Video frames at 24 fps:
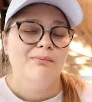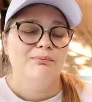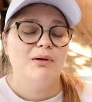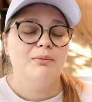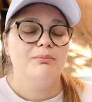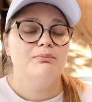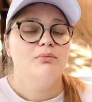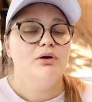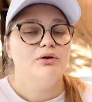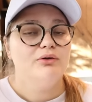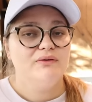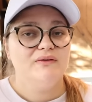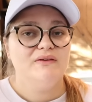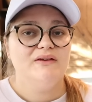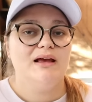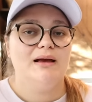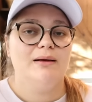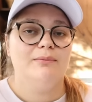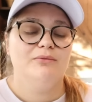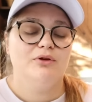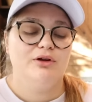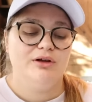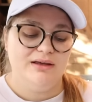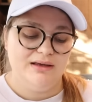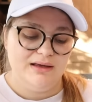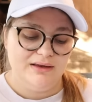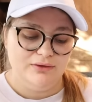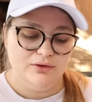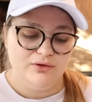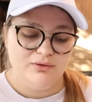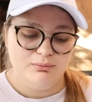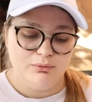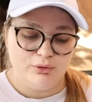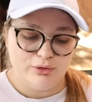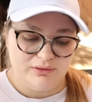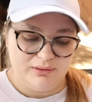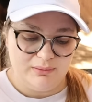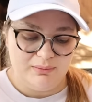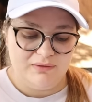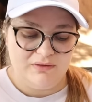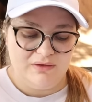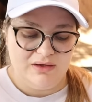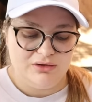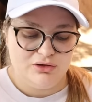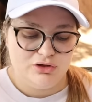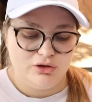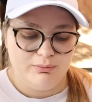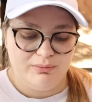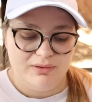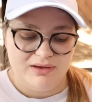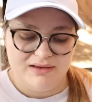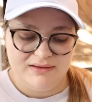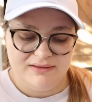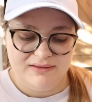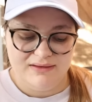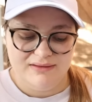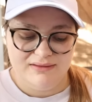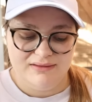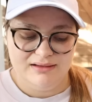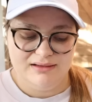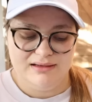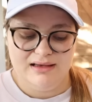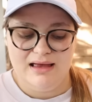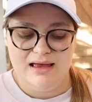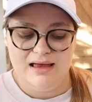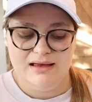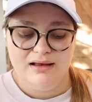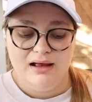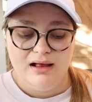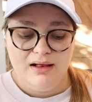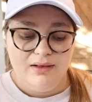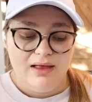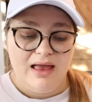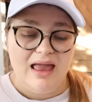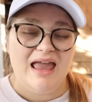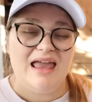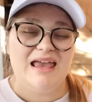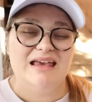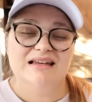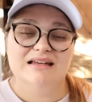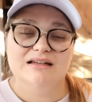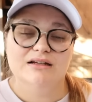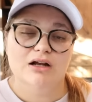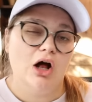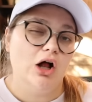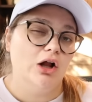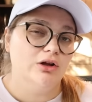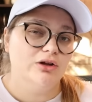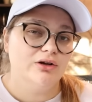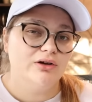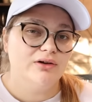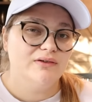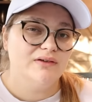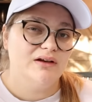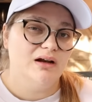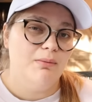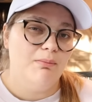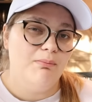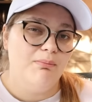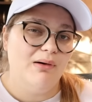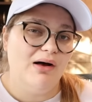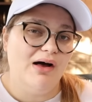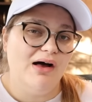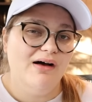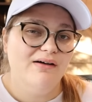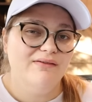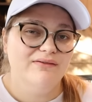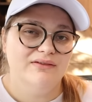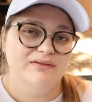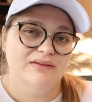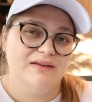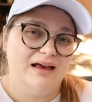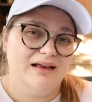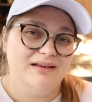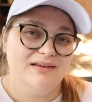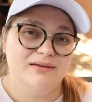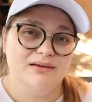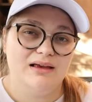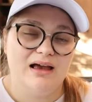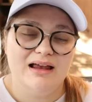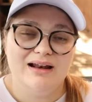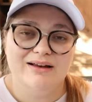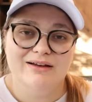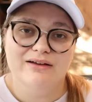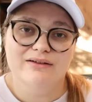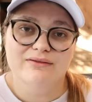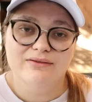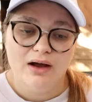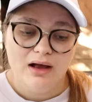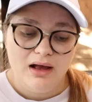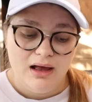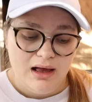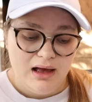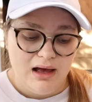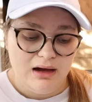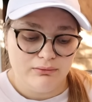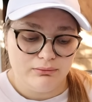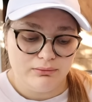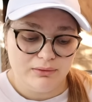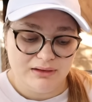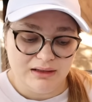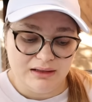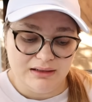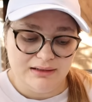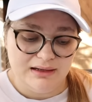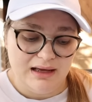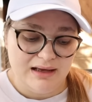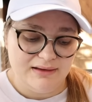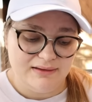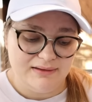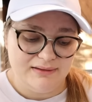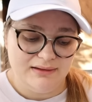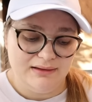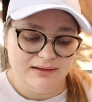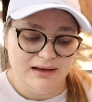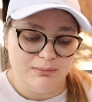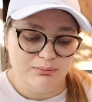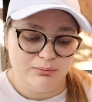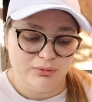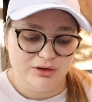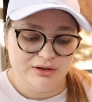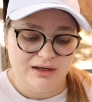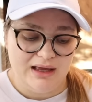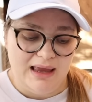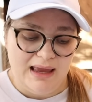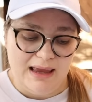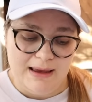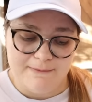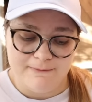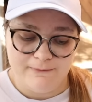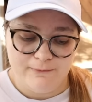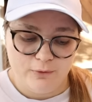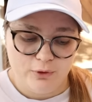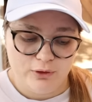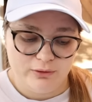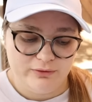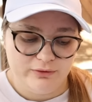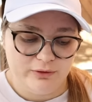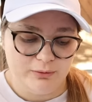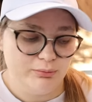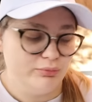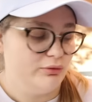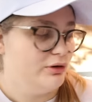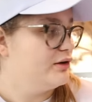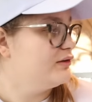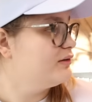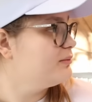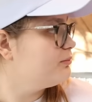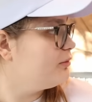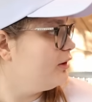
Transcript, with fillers: but mostly I'm looking at those more substantial pieces to get $80 and above, and that's kind of a really nice number to aim for for Brooks